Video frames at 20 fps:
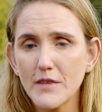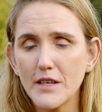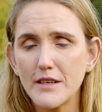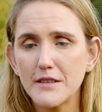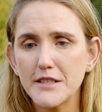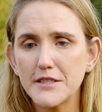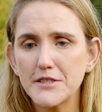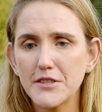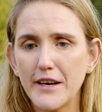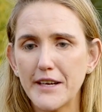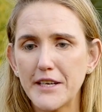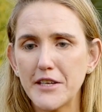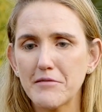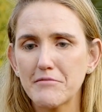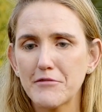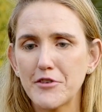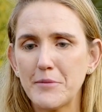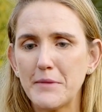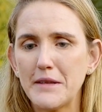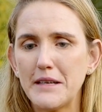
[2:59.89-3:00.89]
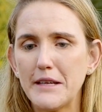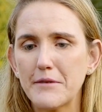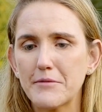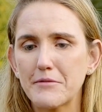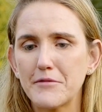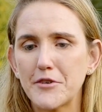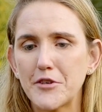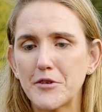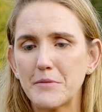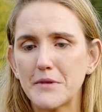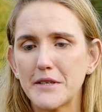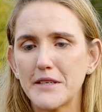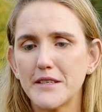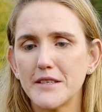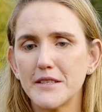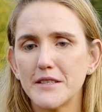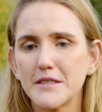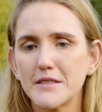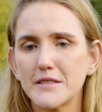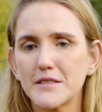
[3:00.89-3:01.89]
the dining room and living room
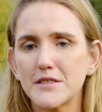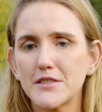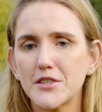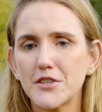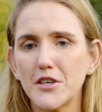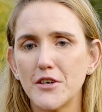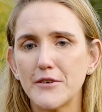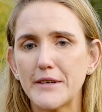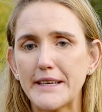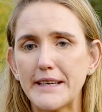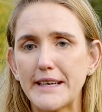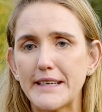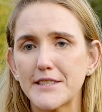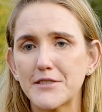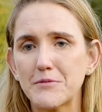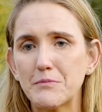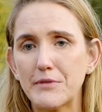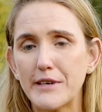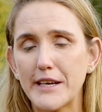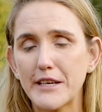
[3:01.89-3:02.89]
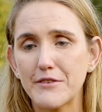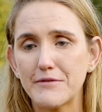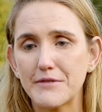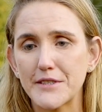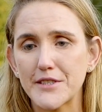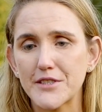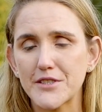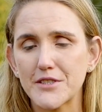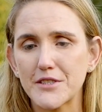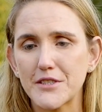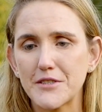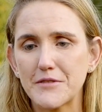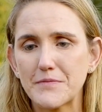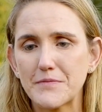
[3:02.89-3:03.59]
to go and get some breakfast.